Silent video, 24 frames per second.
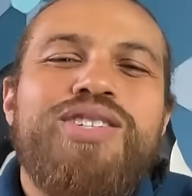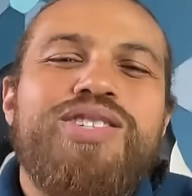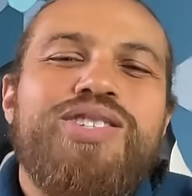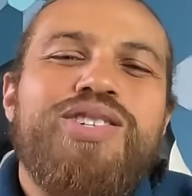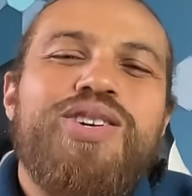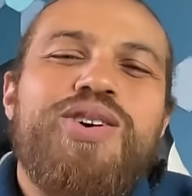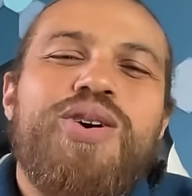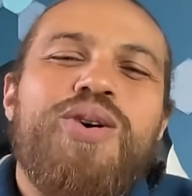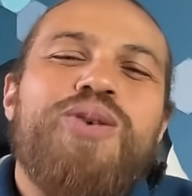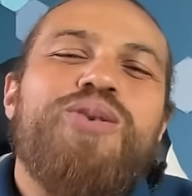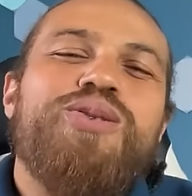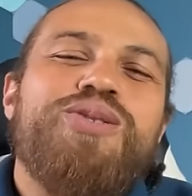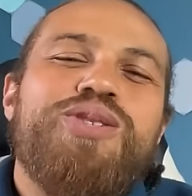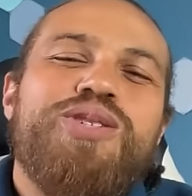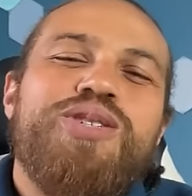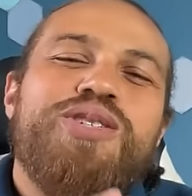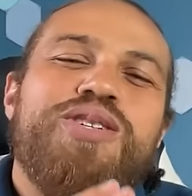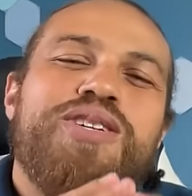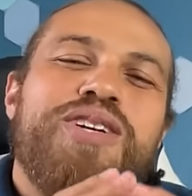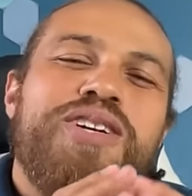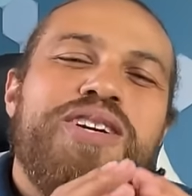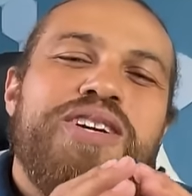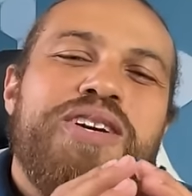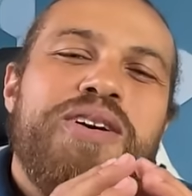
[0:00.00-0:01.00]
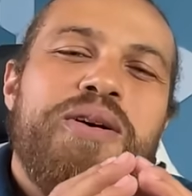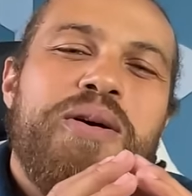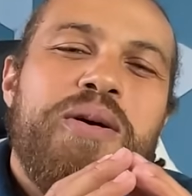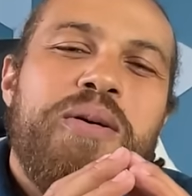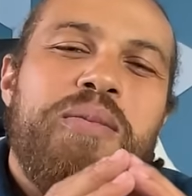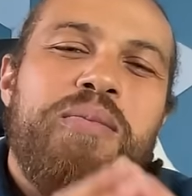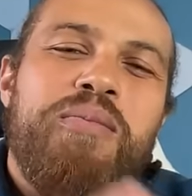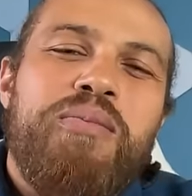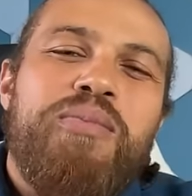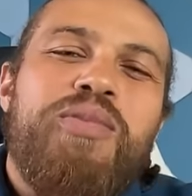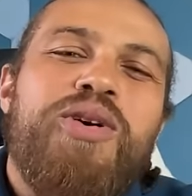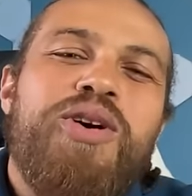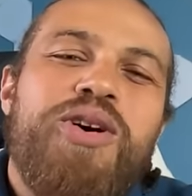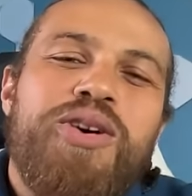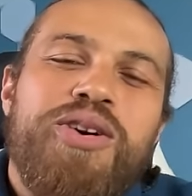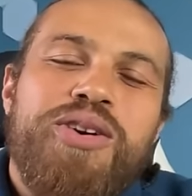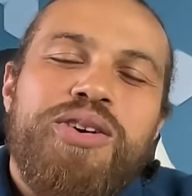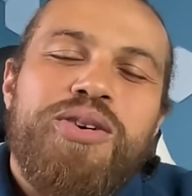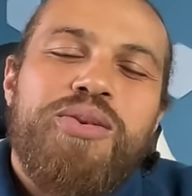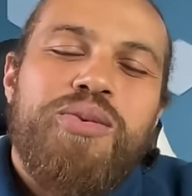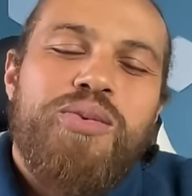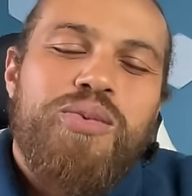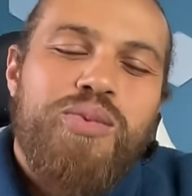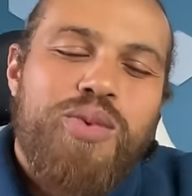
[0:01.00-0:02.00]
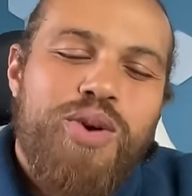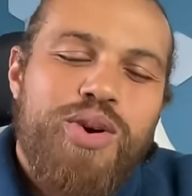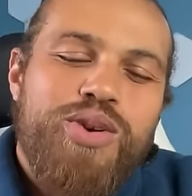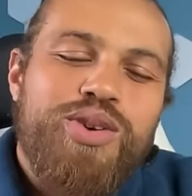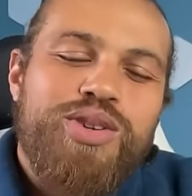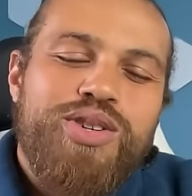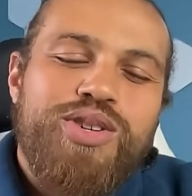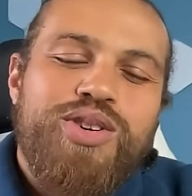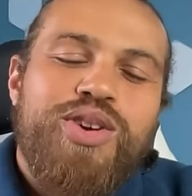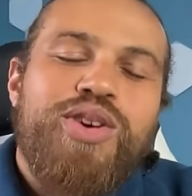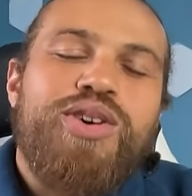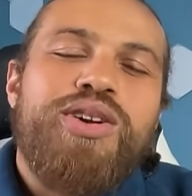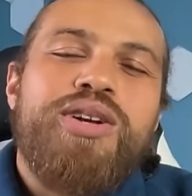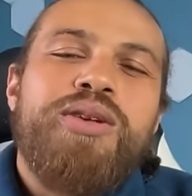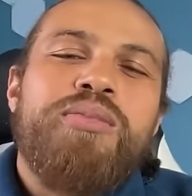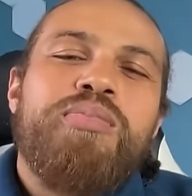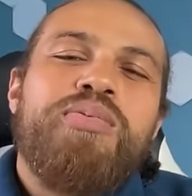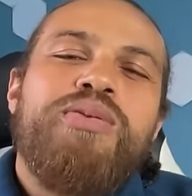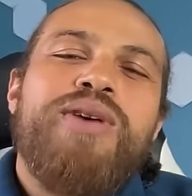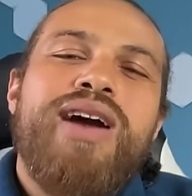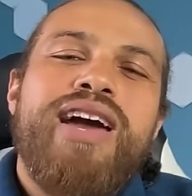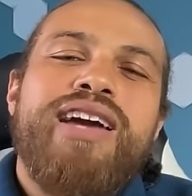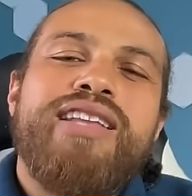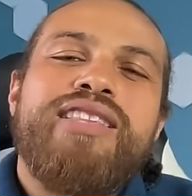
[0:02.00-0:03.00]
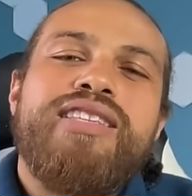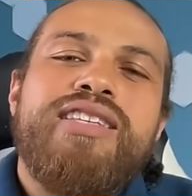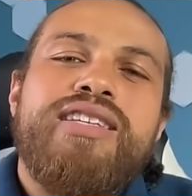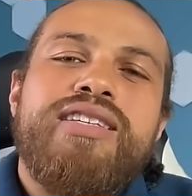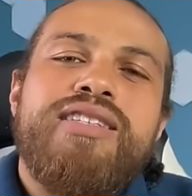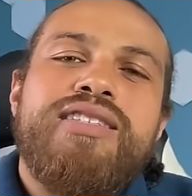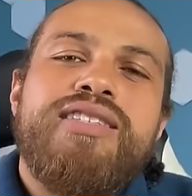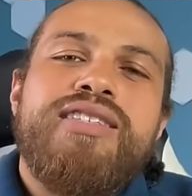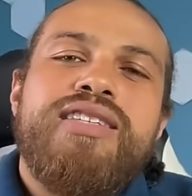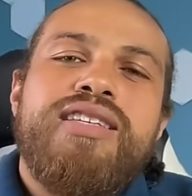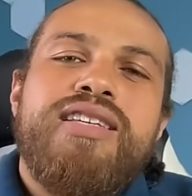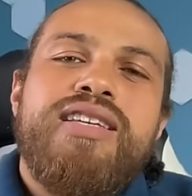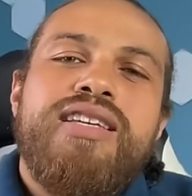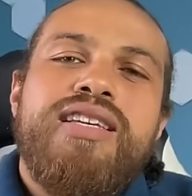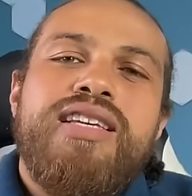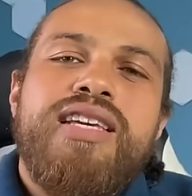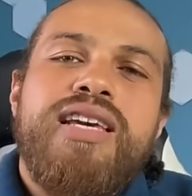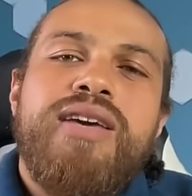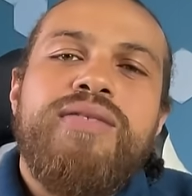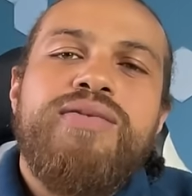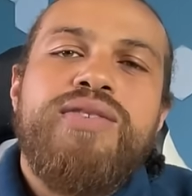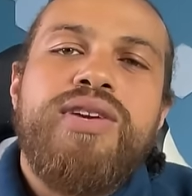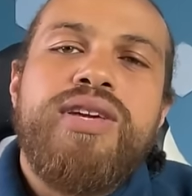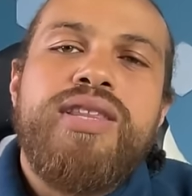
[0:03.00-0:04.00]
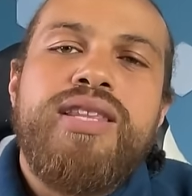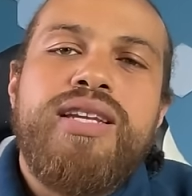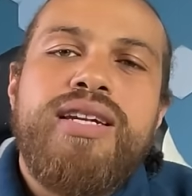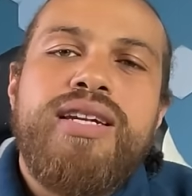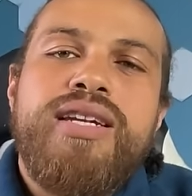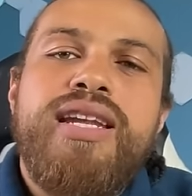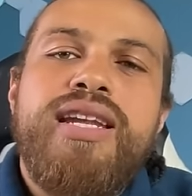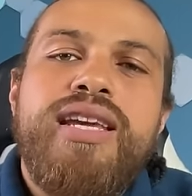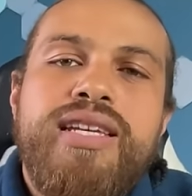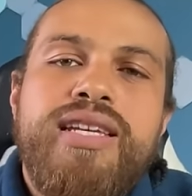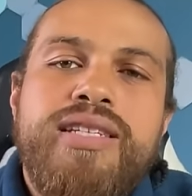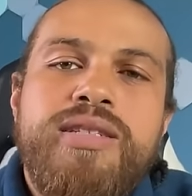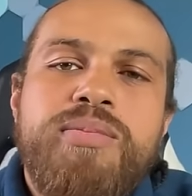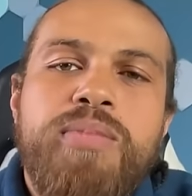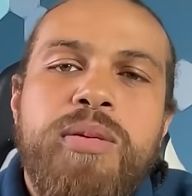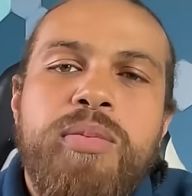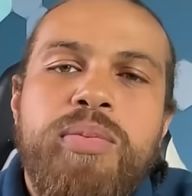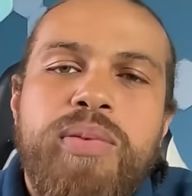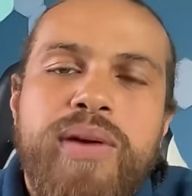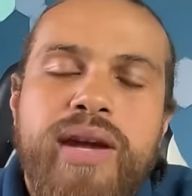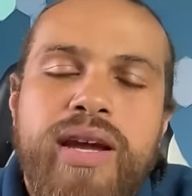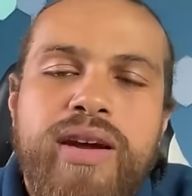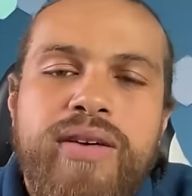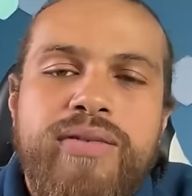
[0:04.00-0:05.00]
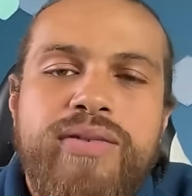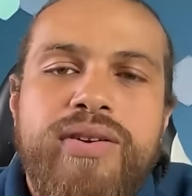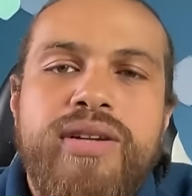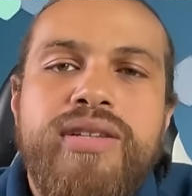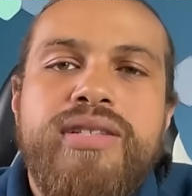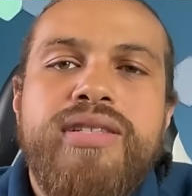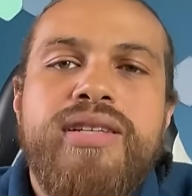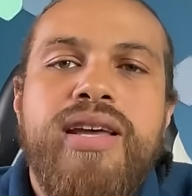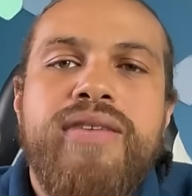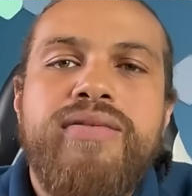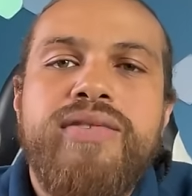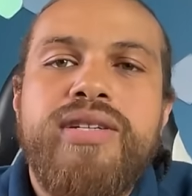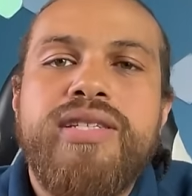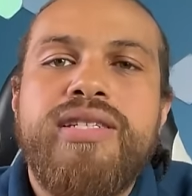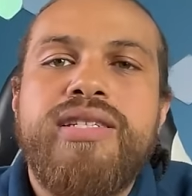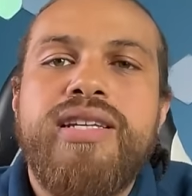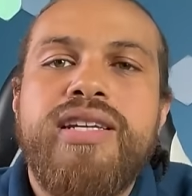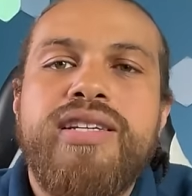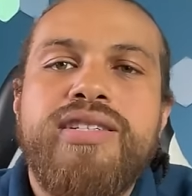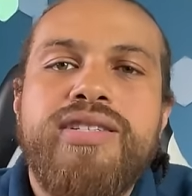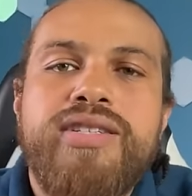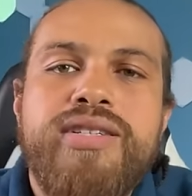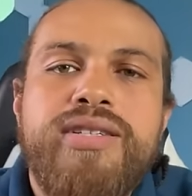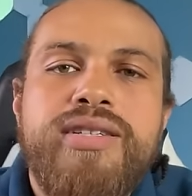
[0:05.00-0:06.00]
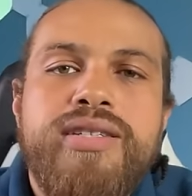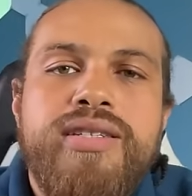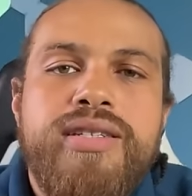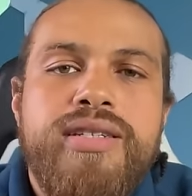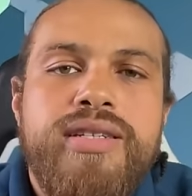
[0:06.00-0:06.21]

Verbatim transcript: is Coach Mark working on in practice if you're the Knicks preparing for the 76ers?